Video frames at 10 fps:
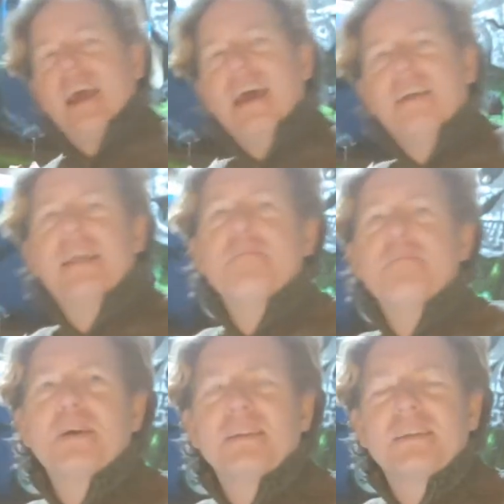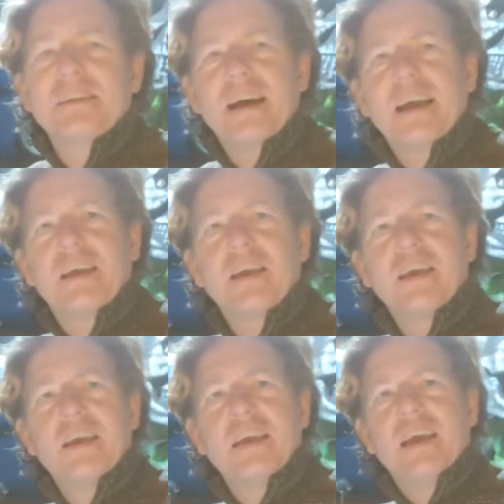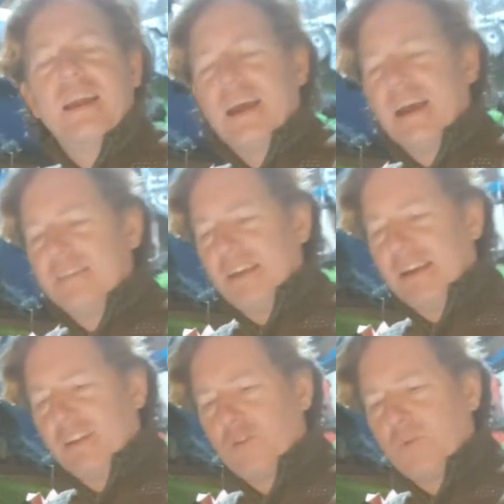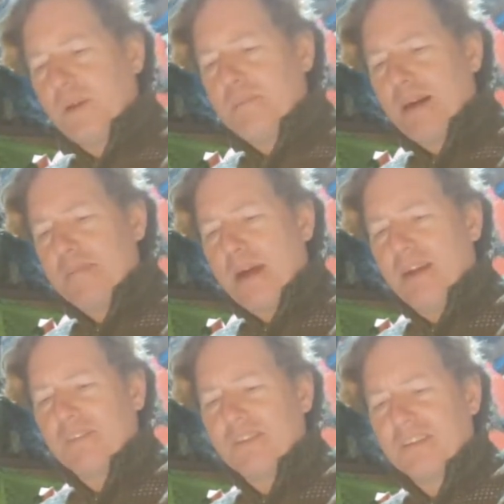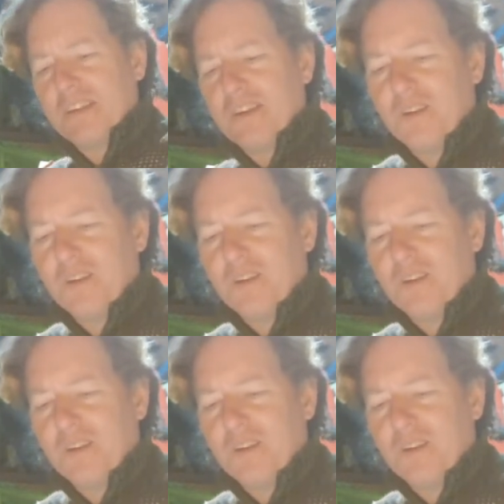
and then built a dike and has like 3 pump houses and